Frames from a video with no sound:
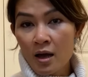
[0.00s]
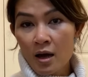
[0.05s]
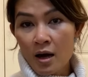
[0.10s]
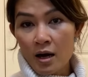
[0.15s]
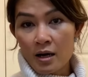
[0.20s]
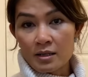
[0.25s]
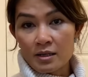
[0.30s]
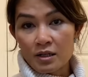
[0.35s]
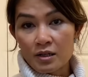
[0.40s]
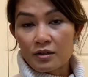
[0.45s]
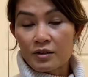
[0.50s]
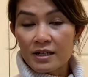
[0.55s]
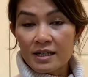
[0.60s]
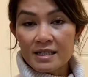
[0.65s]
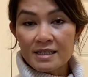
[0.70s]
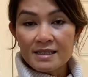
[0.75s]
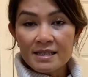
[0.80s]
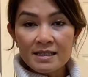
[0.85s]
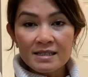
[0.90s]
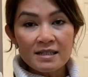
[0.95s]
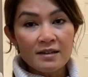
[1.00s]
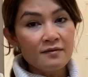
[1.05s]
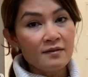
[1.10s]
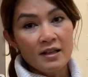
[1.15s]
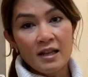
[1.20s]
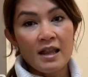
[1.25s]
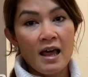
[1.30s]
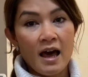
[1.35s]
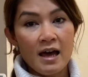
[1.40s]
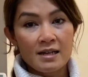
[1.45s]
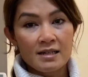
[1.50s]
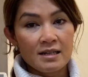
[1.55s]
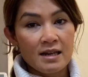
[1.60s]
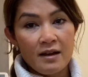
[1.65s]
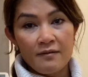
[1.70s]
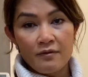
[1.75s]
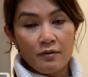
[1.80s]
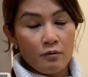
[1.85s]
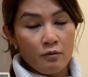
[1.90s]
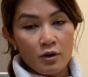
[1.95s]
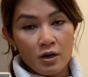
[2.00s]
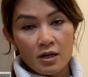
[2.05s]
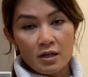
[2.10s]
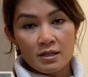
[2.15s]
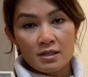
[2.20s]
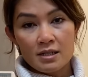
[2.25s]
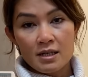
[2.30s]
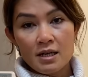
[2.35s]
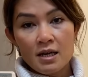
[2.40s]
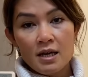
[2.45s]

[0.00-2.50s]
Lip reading: on the crease and stuff, and that never worked.